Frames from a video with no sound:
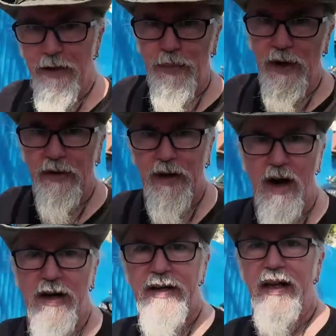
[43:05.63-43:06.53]
to put out the
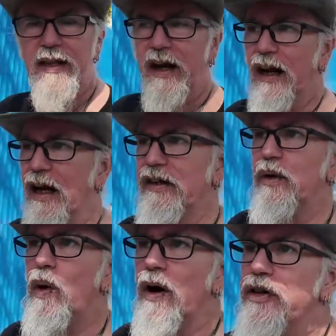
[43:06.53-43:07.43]
content that I like
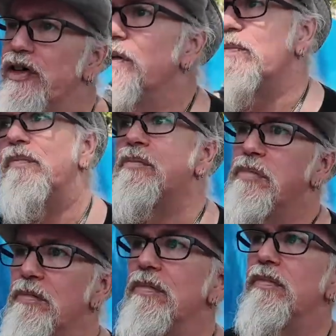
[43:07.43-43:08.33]
to watch.
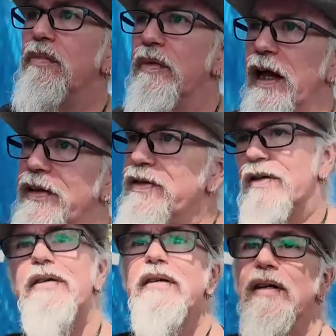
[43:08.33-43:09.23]

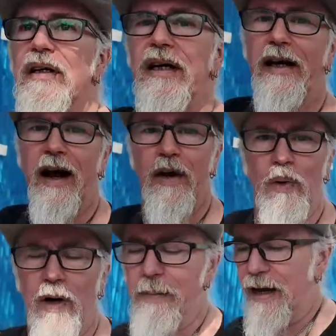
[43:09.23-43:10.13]
That's kind of
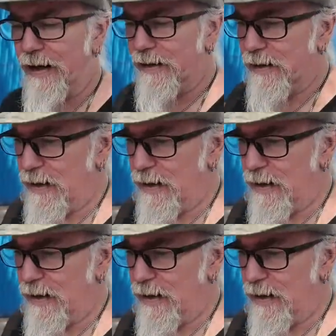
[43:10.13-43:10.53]
where I'm at.